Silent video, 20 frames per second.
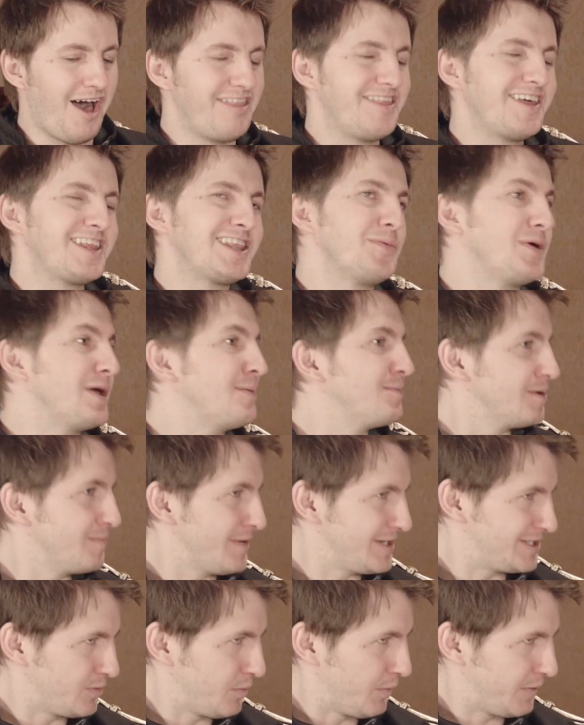I think that we
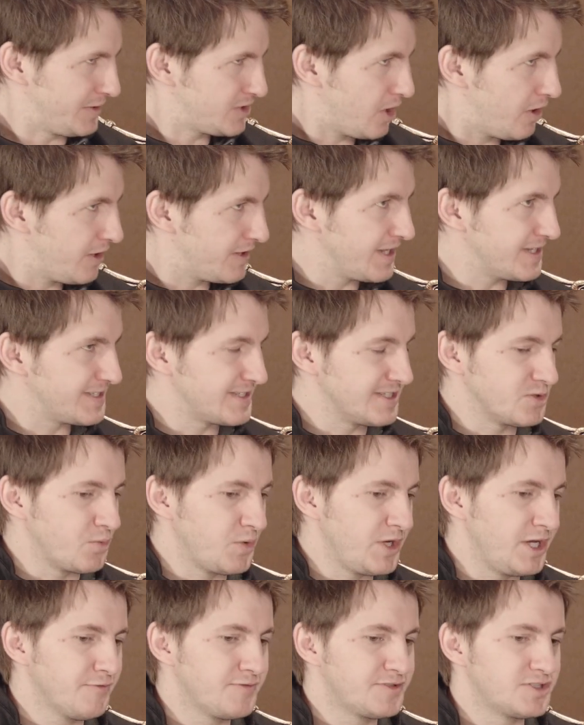implemented when we started this is
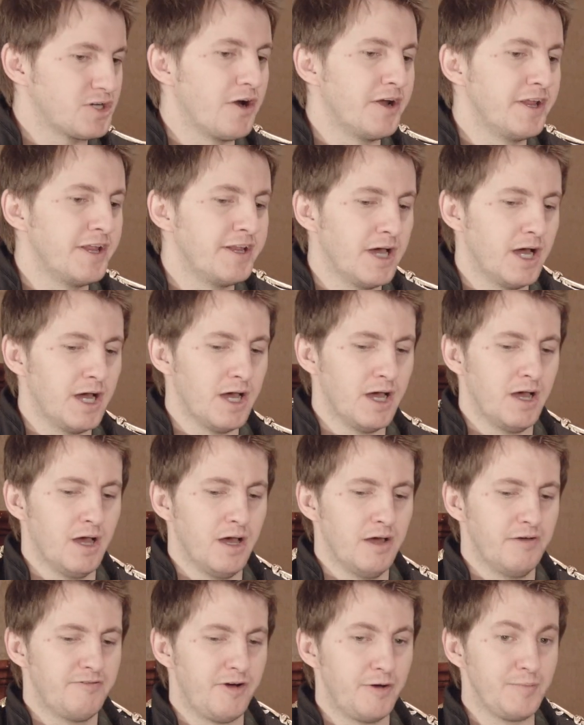we have started
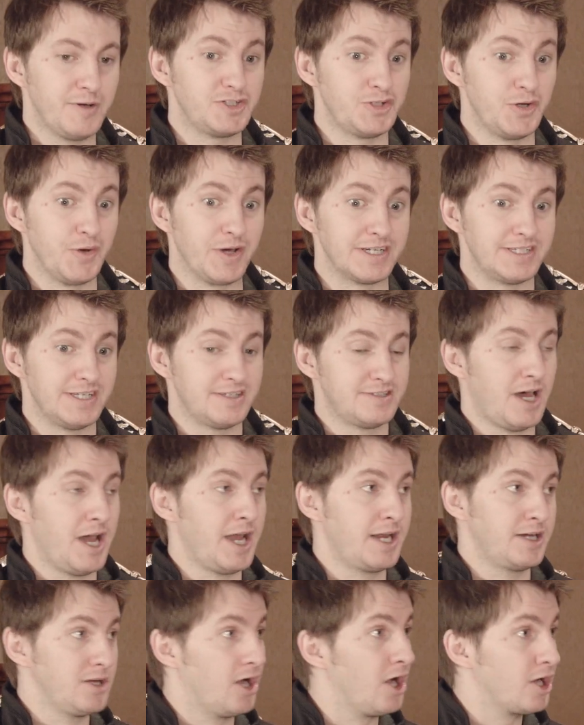very much doing a
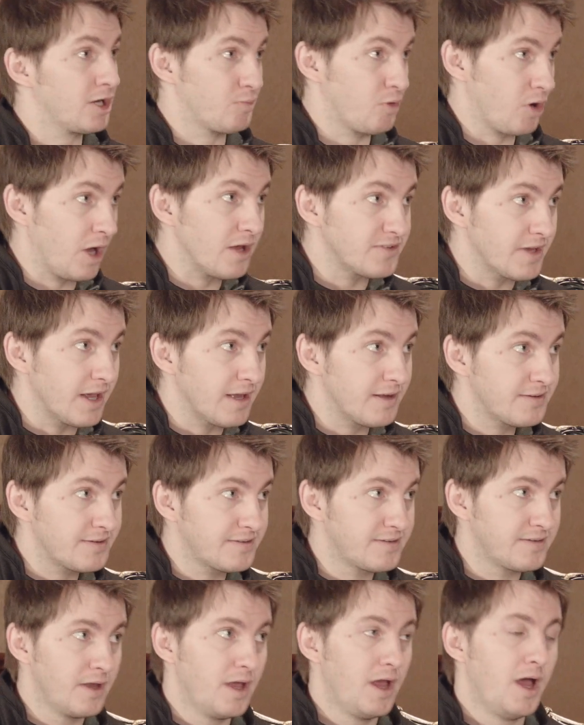design doc
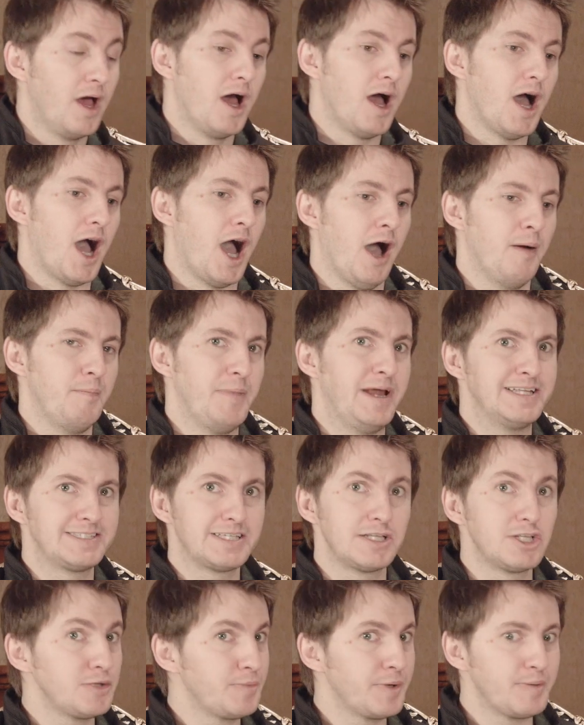process. And it's
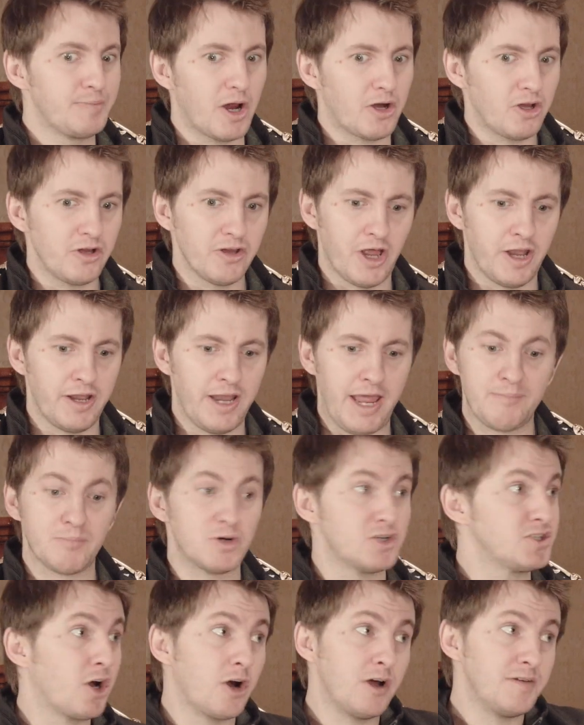a little bit modeled on
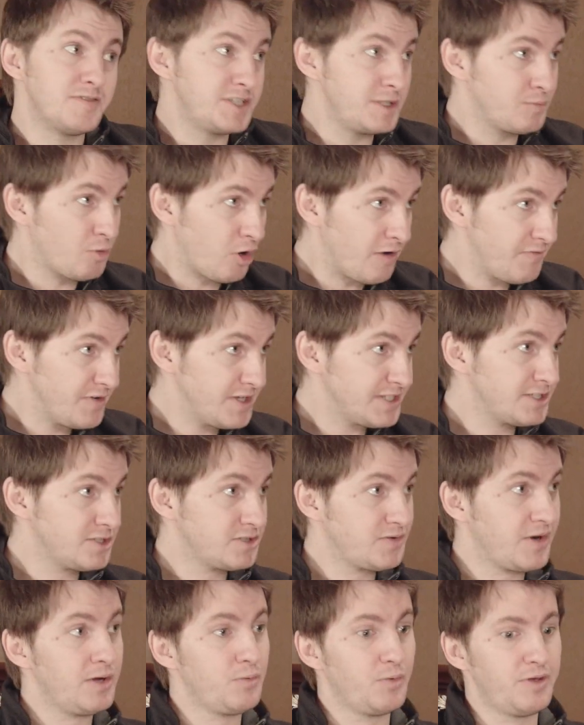Ember's RFC
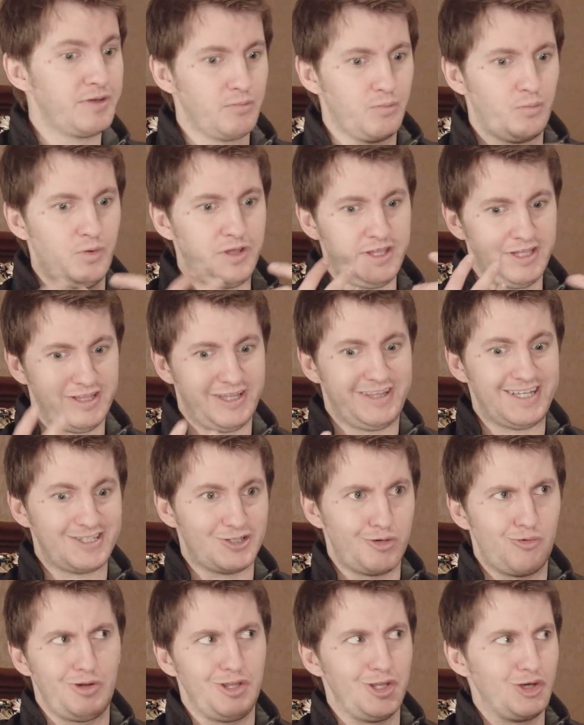processes, right? We think that that's
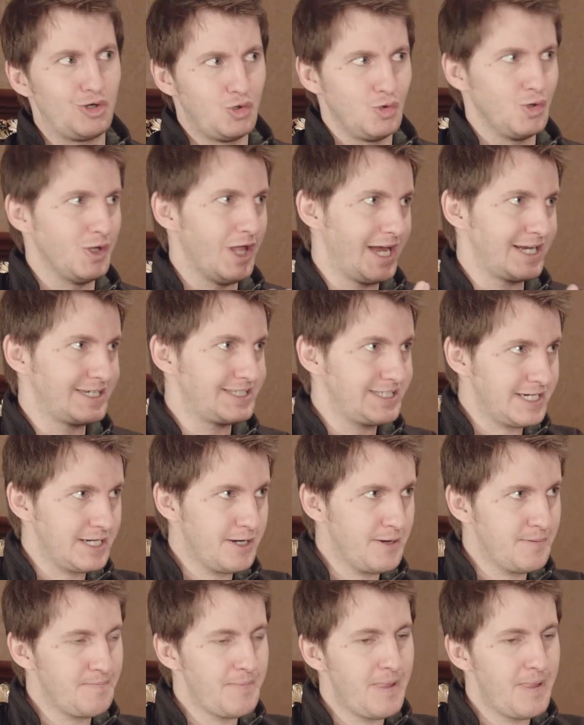a really cool idea.